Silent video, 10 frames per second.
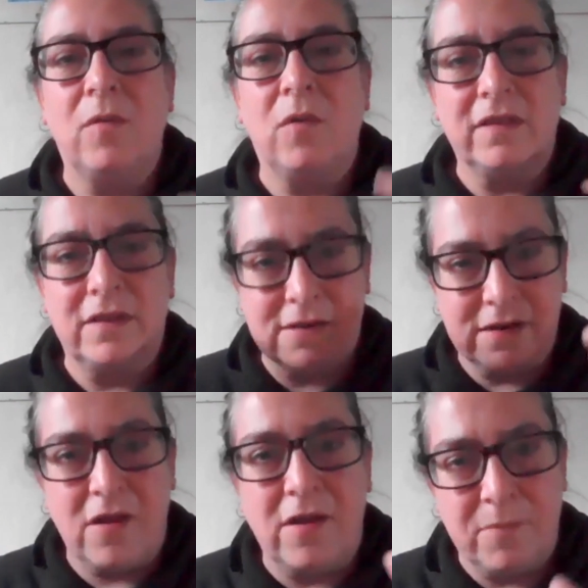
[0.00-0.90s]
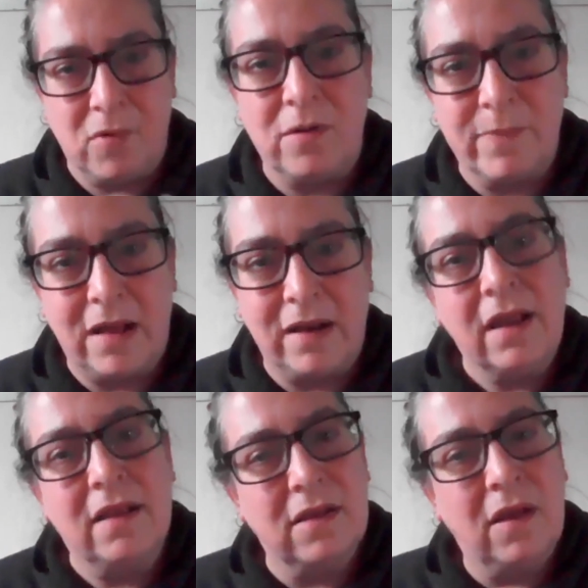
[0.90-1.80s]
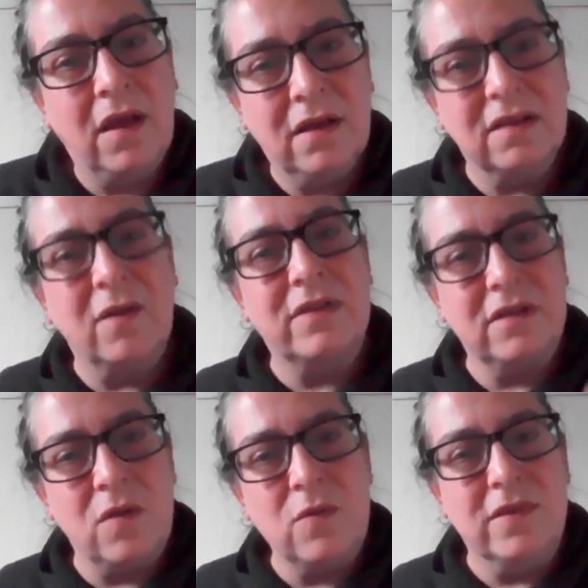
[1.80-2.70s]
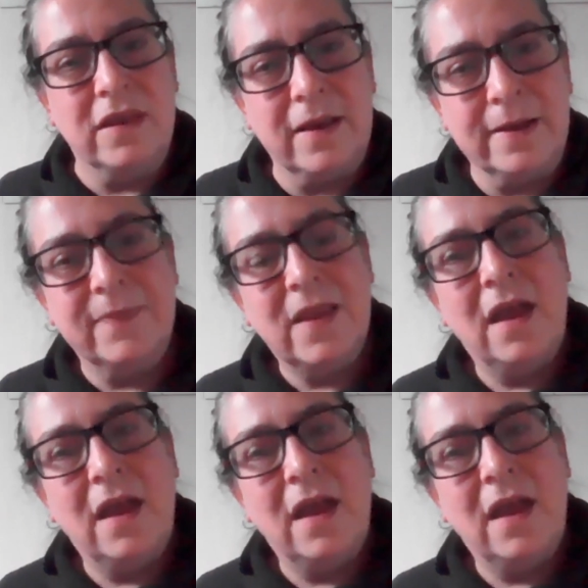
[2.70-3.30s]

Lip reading: I wanted to learn more about it because I was nosy,